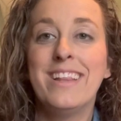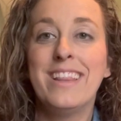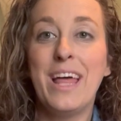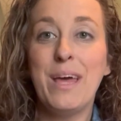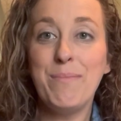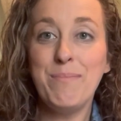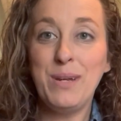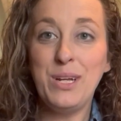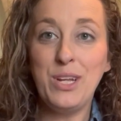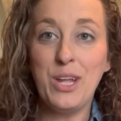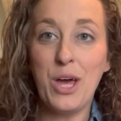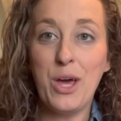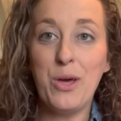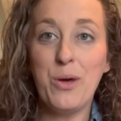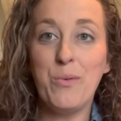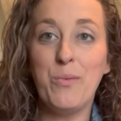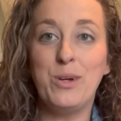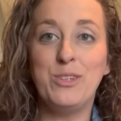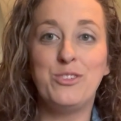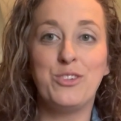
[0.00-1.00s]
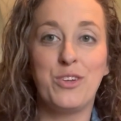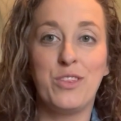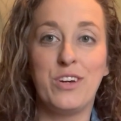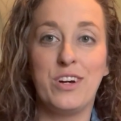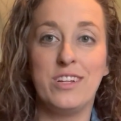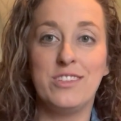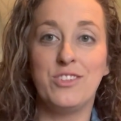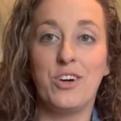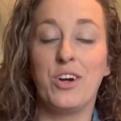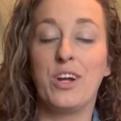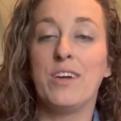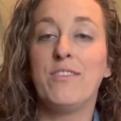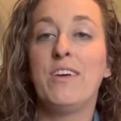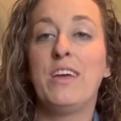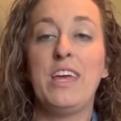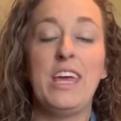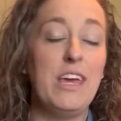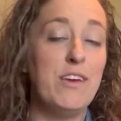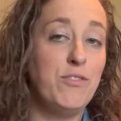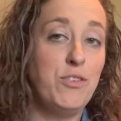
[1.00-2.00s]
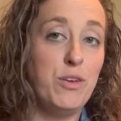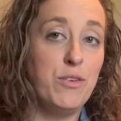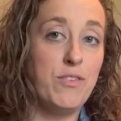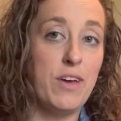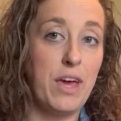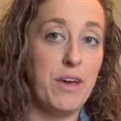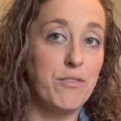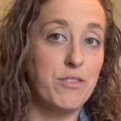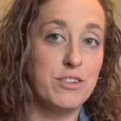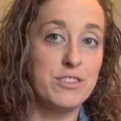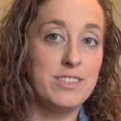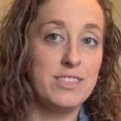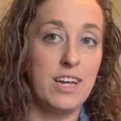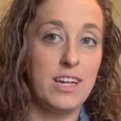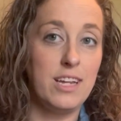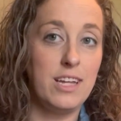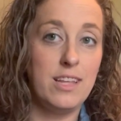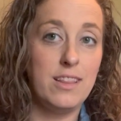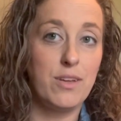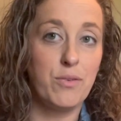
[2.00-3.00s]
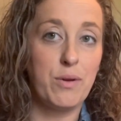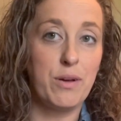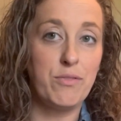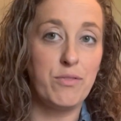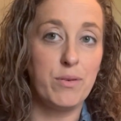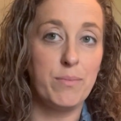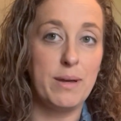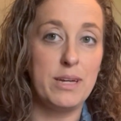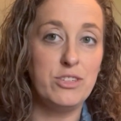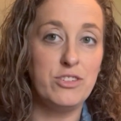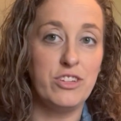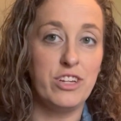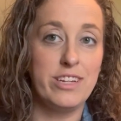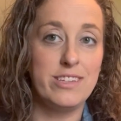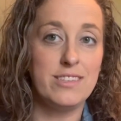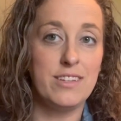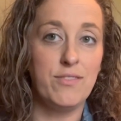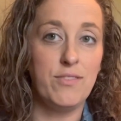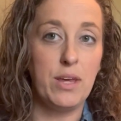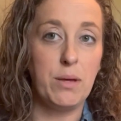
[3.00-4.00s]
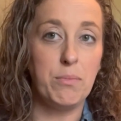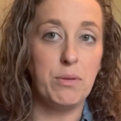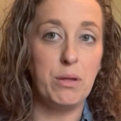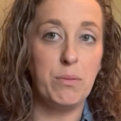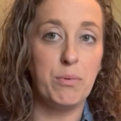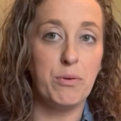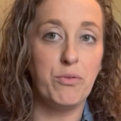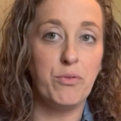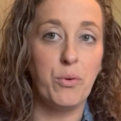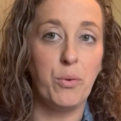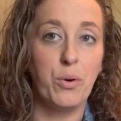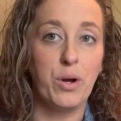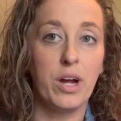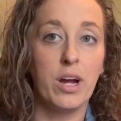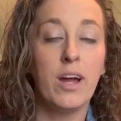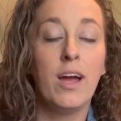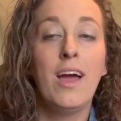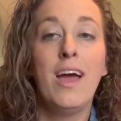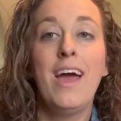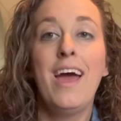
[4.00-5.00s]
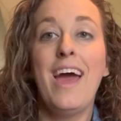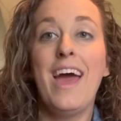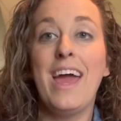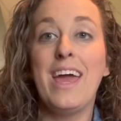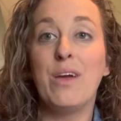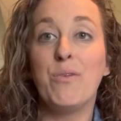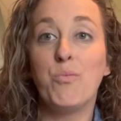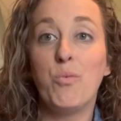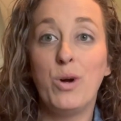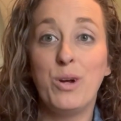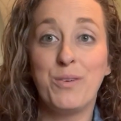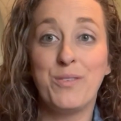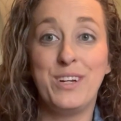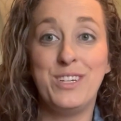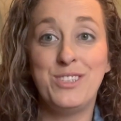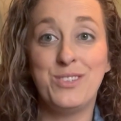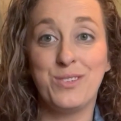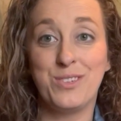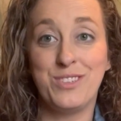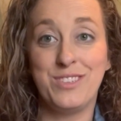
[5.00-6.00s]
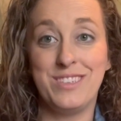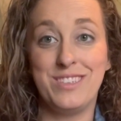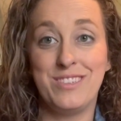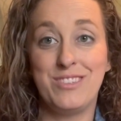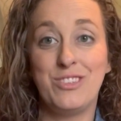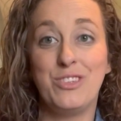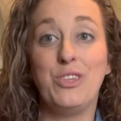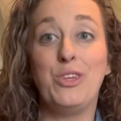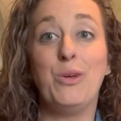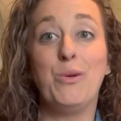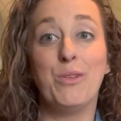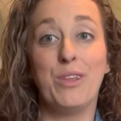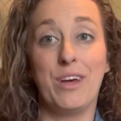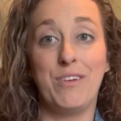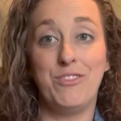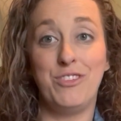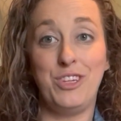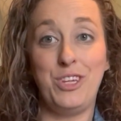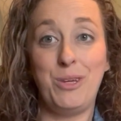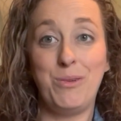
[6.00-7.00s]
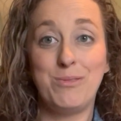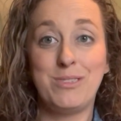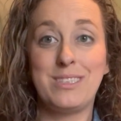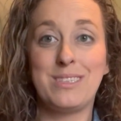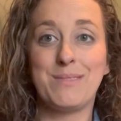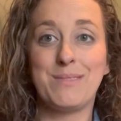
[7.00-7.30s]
Let me know what your thoughts are if you've ever studied the Reformation as a family before, and what resources you love to use.